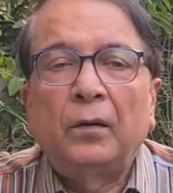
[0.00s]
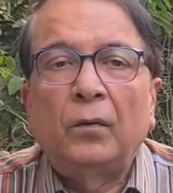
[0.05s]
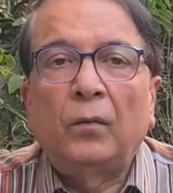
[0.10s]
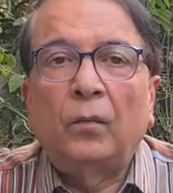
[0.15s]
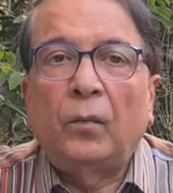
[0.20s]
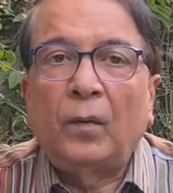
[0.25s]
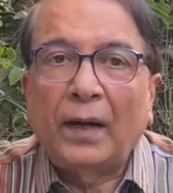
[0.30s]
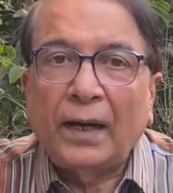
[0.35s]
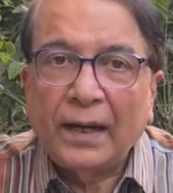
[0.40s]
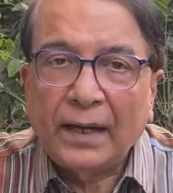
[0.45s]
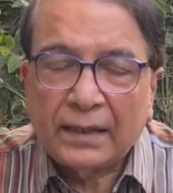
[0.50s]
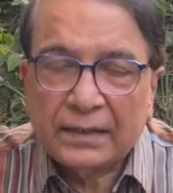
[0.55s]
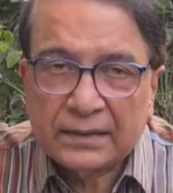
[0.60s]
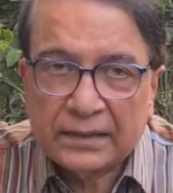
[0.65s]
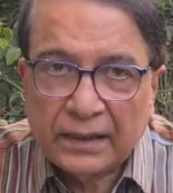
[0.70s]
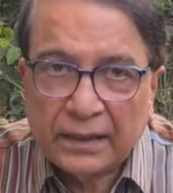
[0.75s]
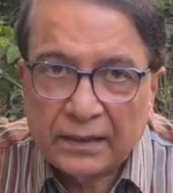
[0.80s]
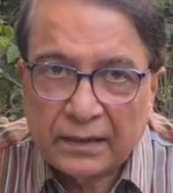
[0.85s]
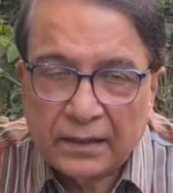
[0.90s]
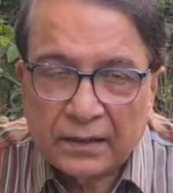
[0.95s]
Why I
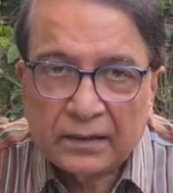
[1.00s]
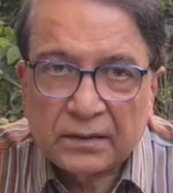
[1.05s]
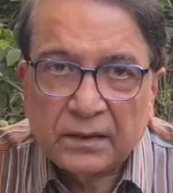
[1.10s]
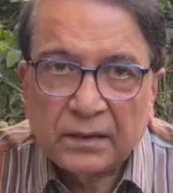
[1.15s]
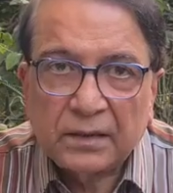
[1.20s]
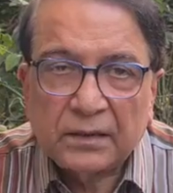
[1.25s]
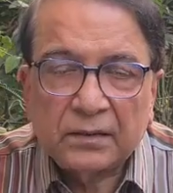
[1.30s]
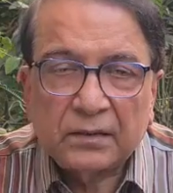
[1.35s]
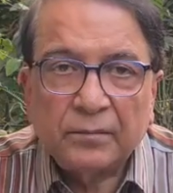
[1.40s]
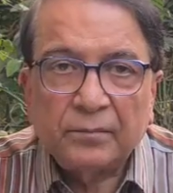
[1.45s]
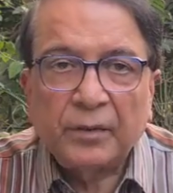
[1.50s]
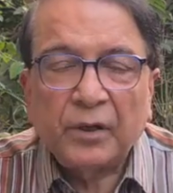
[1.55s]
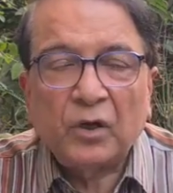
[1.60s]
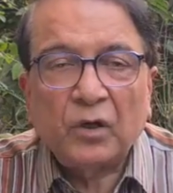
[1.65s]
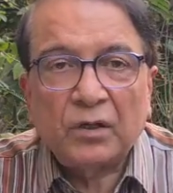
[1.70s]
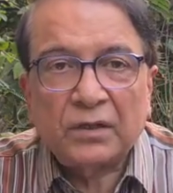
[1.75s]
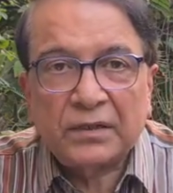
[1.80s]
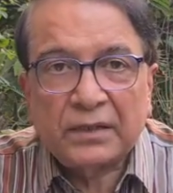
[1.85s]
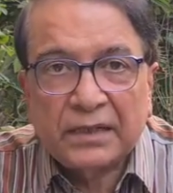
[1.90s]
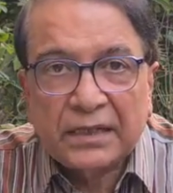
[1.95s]
say this is
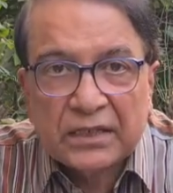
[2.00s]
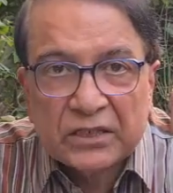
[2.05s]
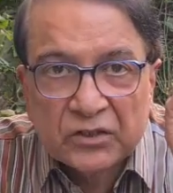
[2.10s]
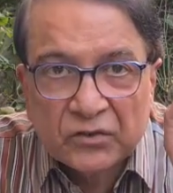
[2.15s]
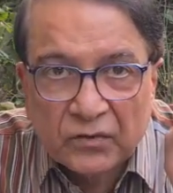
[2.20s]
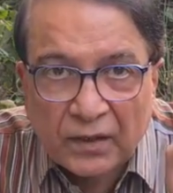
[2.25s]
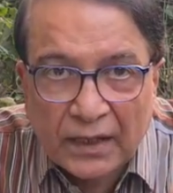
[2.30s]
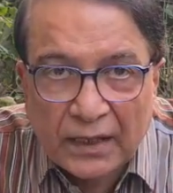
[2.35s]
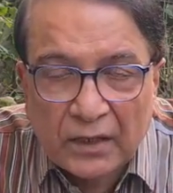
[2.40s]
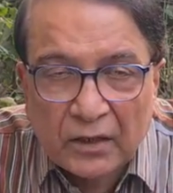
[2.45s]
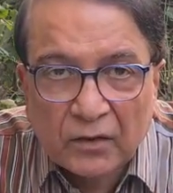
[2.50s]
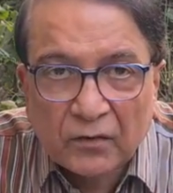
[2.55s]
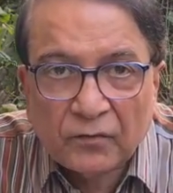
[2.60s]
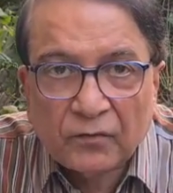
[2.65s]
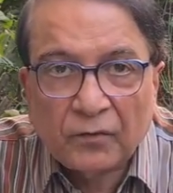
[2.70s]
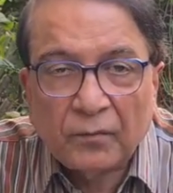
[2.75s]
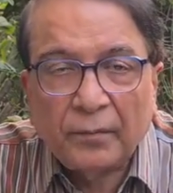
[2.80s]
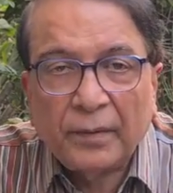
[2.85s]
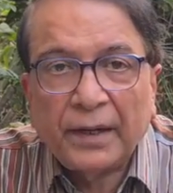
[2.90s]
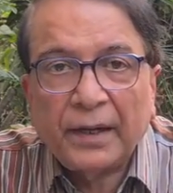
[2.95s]
because the strength
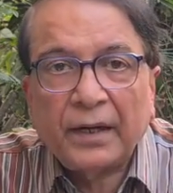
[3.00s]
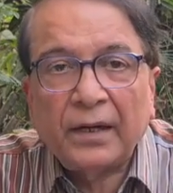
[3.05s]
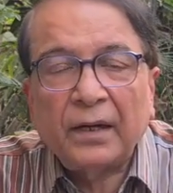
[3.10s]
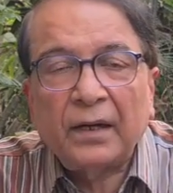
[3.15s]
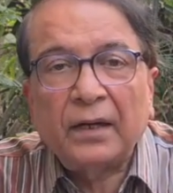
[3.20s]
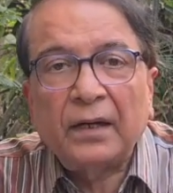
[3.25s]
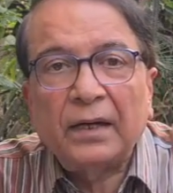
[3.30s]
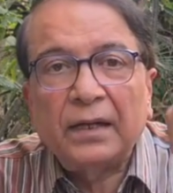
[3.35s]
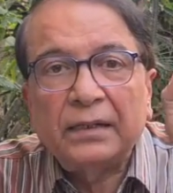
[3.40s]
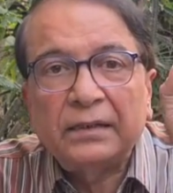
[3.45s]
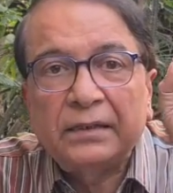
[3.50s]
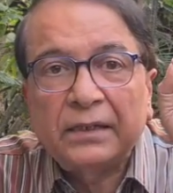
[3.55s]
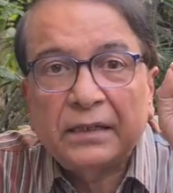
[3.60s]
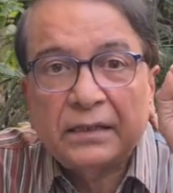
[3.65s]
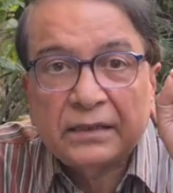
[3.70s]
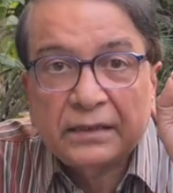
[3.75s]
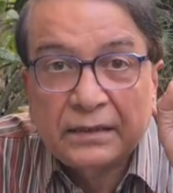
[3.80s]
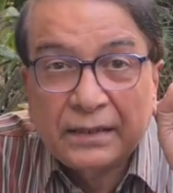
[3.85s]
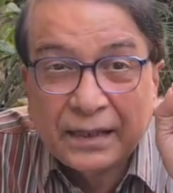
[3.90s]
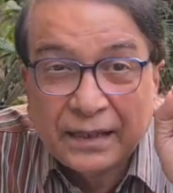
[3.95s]
of America is
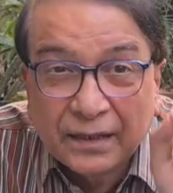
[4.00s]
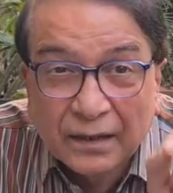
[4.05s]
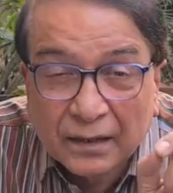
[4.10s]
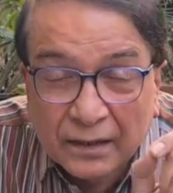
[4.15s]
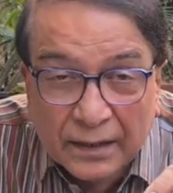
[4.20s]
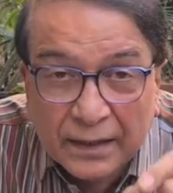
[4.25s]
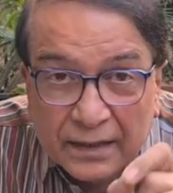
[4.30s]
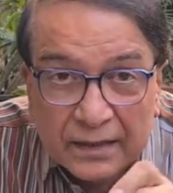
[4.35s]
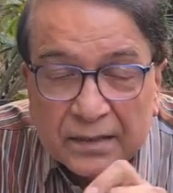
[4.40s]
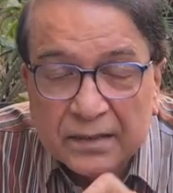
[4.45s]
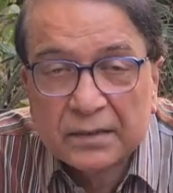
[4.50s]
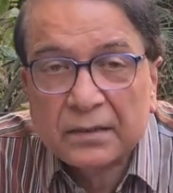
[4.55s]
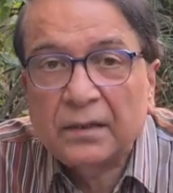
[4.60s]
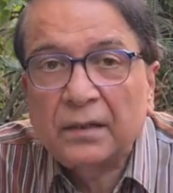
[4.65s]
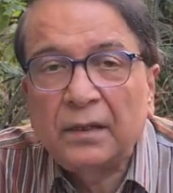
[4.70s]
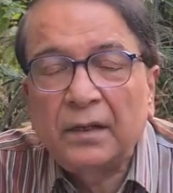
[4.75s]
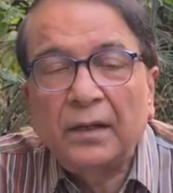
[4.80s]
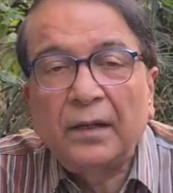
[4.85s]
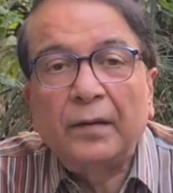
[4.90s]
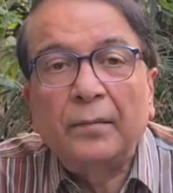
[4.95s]
its deterrence.
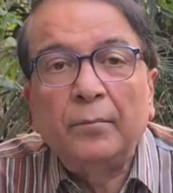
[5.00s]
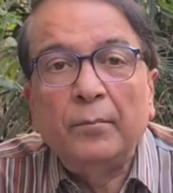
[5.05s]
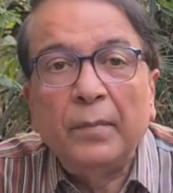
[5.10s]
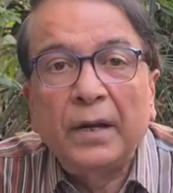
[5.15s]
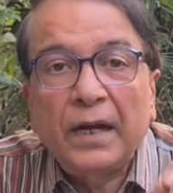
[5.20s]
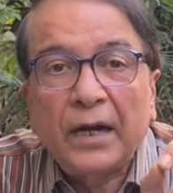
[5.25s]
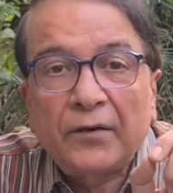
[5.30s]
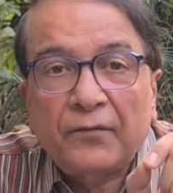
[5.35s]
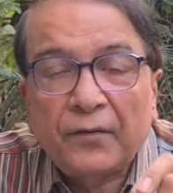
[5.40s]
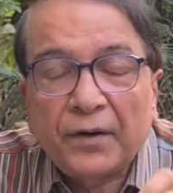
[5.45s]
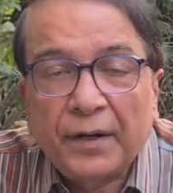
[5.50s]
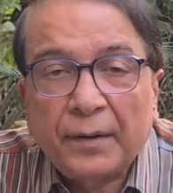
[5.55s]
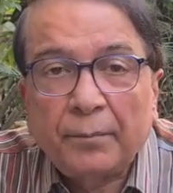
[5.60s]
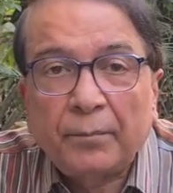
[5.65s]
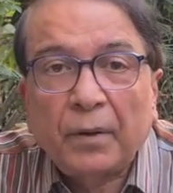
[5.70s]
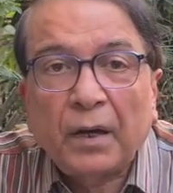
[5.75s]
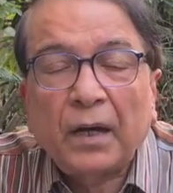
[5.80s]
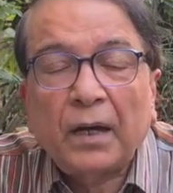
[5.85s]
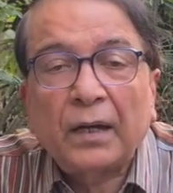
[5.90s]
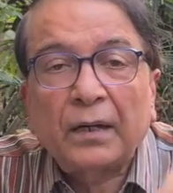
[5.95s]
Military
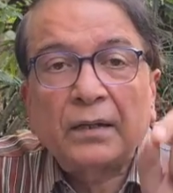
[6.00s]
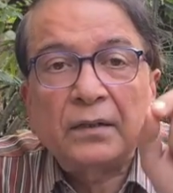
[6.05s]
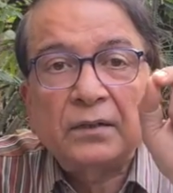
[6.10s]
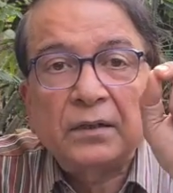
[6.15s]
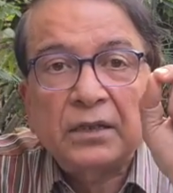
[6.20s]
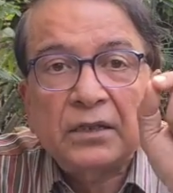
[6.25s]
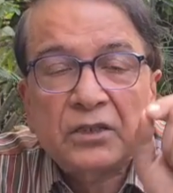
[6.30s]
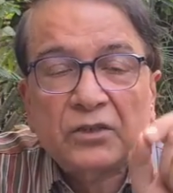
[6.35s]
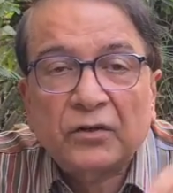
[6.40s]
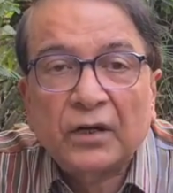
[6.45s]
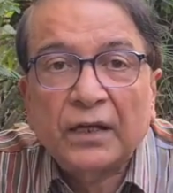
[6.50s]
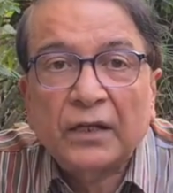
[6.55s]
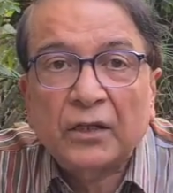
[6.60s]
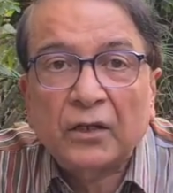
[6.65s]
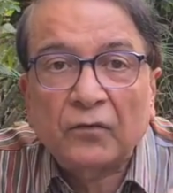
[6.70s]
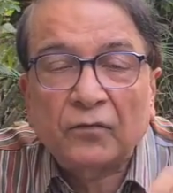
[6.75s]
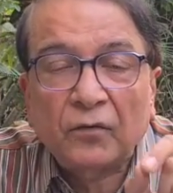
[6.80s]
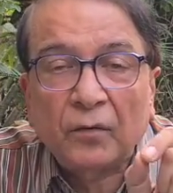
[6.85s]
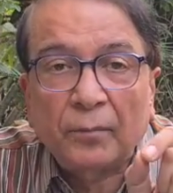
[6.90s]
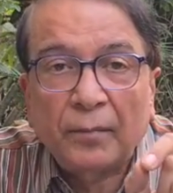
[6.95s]
power is the strength
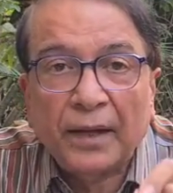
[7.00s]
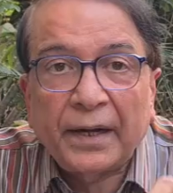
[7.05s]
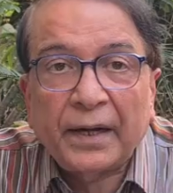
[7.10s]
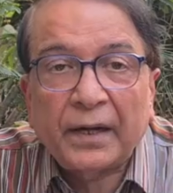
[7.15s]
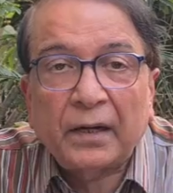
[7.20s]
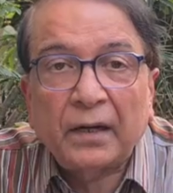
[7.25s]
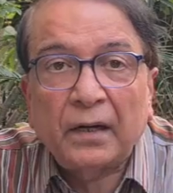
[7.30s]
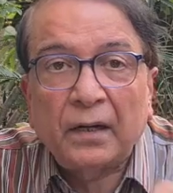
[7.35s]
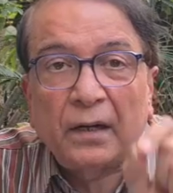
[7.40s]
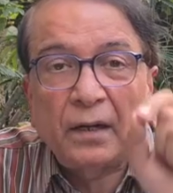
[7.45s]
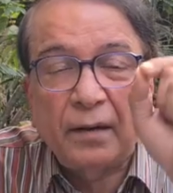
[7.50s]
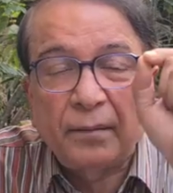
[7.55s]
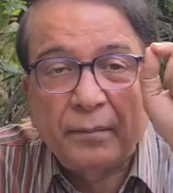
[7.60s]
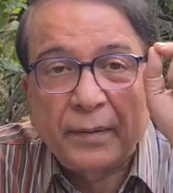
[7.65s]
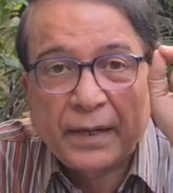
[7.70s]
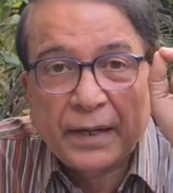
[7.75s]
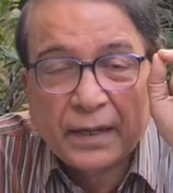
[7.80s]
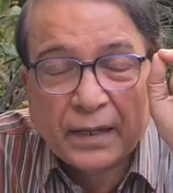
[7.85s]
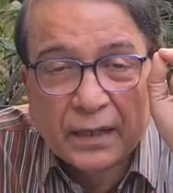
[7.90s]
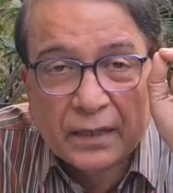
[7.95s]
of America.
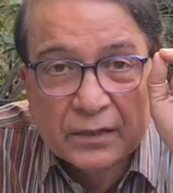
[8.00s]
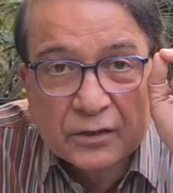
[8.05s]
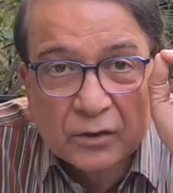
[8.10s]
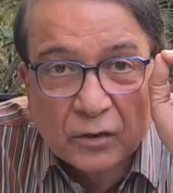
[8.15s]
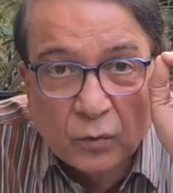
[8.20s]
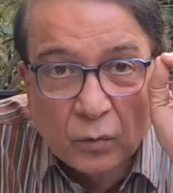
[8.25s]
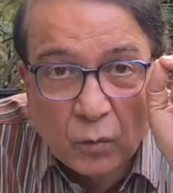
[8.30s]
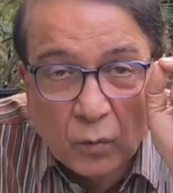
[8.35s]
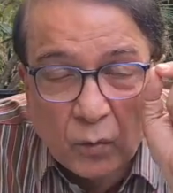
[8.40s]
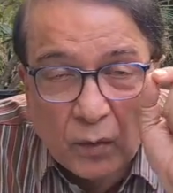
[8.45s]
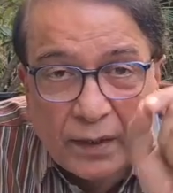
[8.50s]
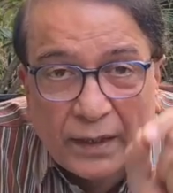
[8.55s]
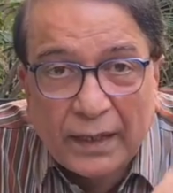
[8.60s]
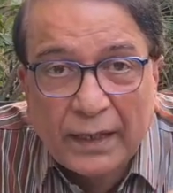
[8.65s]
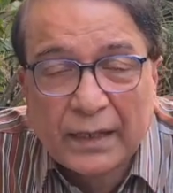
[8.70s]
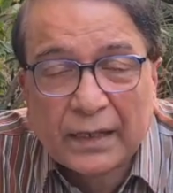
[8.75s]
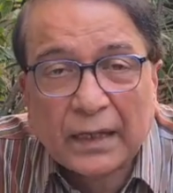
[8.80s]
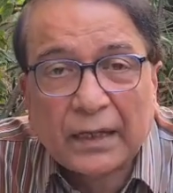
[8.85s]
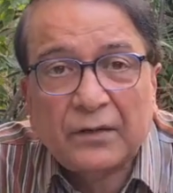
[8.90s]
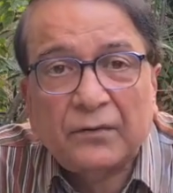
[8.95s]
America is the
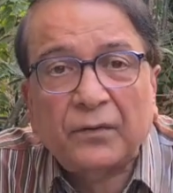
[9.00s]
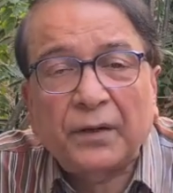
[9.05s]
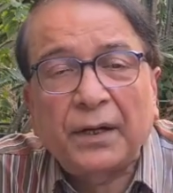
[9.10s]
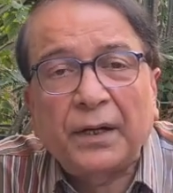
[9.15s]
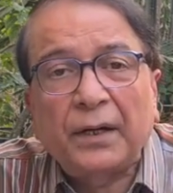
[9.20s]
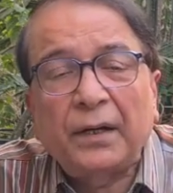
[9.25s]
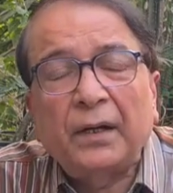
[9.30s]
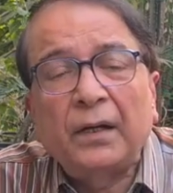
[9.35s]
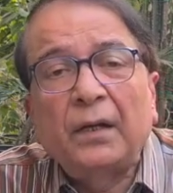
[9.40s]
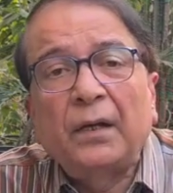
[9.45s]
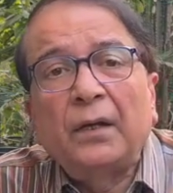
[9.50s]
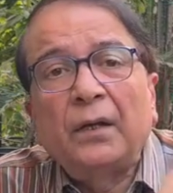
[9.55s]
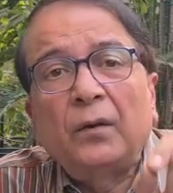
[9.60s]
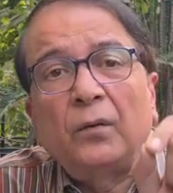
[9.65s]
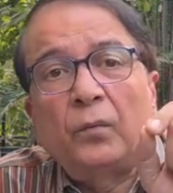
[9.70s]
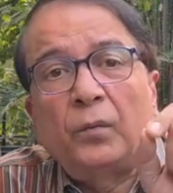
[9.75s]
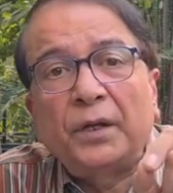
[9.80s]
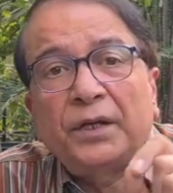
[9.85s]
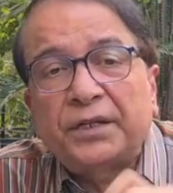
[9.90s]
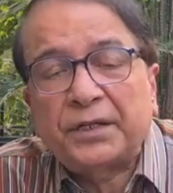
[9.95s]
only country
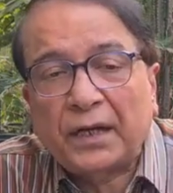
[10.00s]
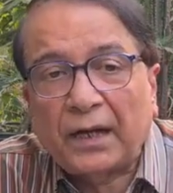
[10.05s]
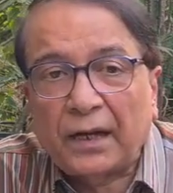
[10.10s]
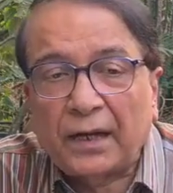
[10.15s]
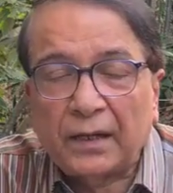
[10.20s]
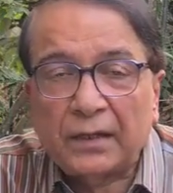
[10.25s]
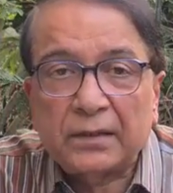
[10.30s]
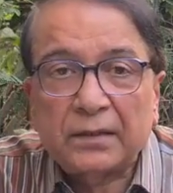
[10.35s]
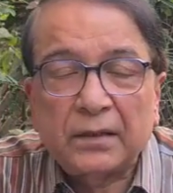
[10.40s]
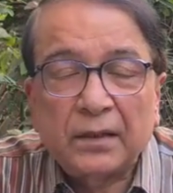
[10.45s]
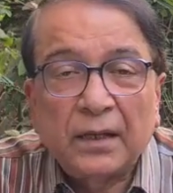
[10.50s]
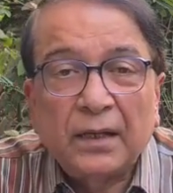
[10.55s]
which has